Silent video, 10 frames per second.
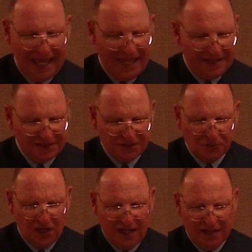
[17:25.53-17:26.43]

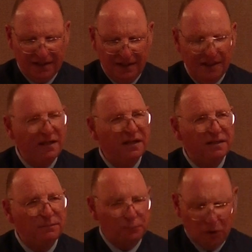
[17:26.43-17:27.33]
Ezra
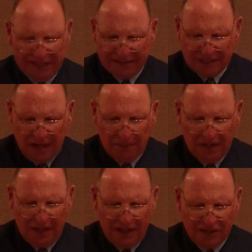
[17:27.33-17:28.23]
brings
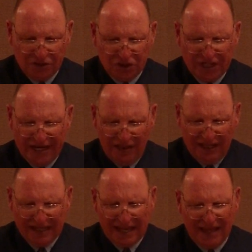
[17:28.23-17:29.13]
up a
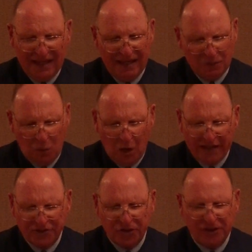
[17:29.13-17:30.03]
chilling
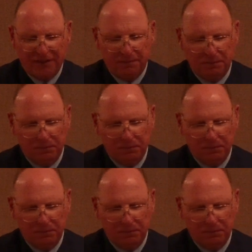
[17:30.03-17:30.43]
question.